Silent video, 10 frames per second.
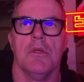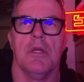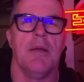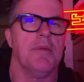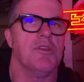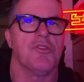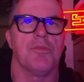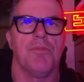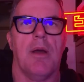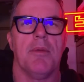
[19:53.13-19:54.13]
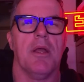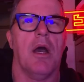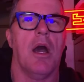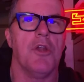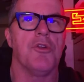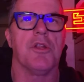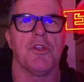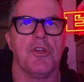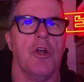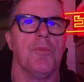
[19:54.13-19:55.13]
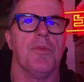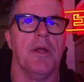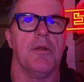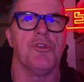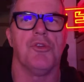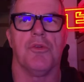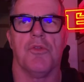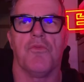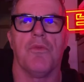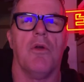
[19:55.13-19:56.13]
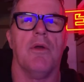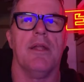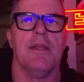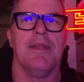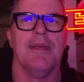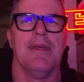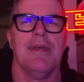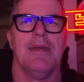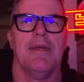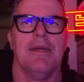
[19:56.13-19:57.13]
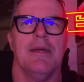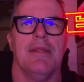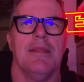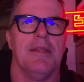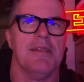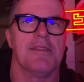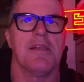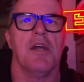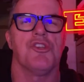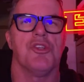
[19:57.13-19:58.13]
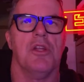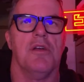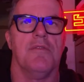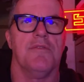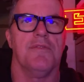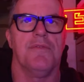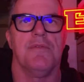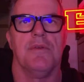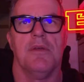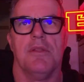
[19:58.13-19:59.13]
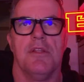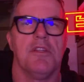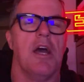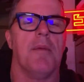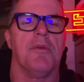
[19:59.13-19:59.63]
I mean, there's probably 100 guitar players you could throw in the discussion of the top